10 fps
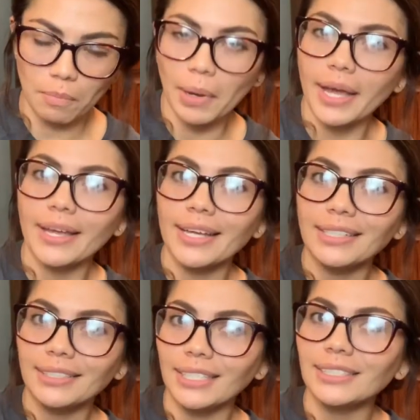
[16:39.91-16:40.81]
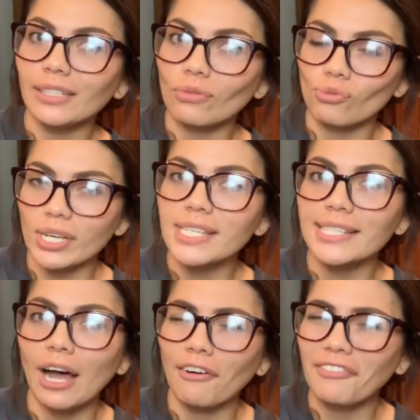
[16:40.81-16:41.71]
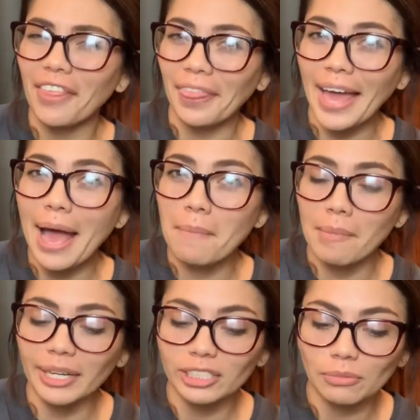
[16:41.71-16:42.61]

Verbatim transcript: but it doesn't resell for that much